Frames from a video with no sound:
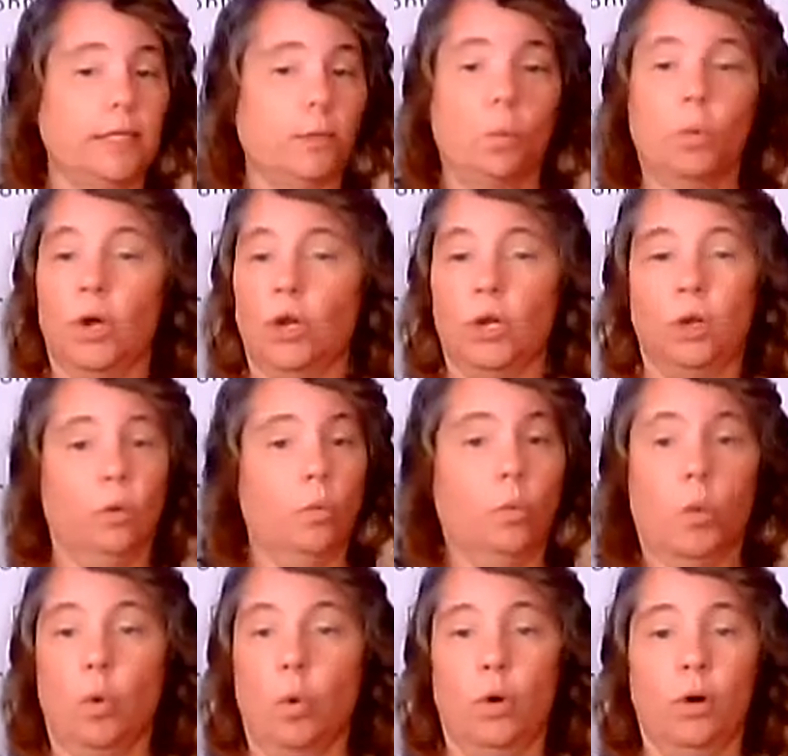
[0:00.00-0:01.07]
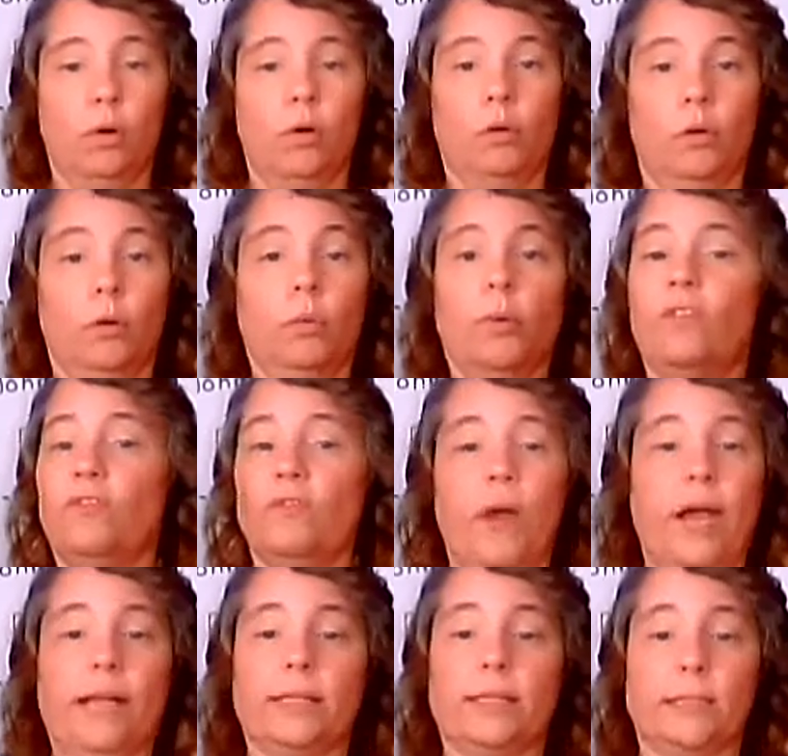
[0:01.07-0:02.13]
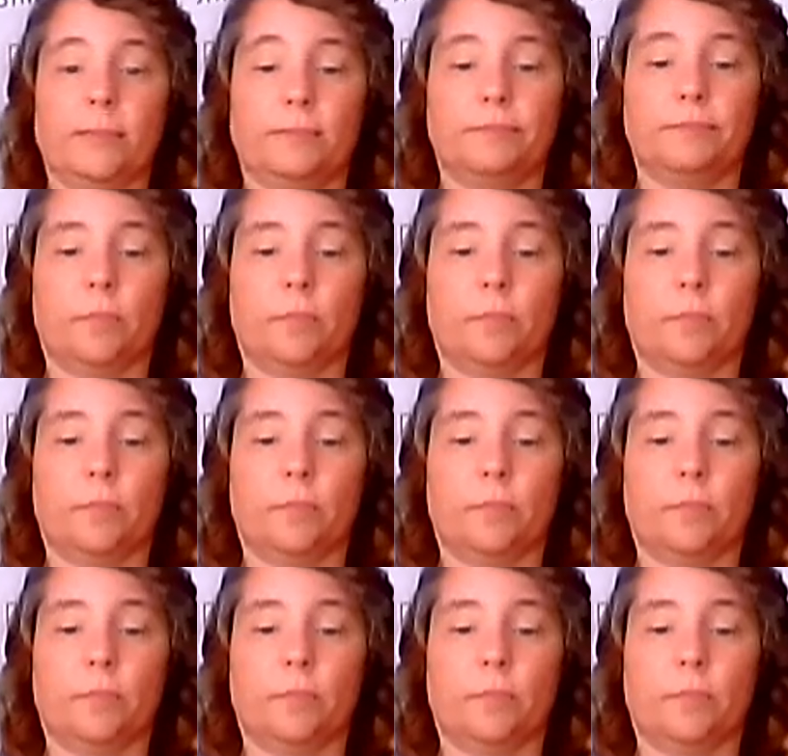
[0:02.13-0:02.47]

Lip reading: want to go to war with France.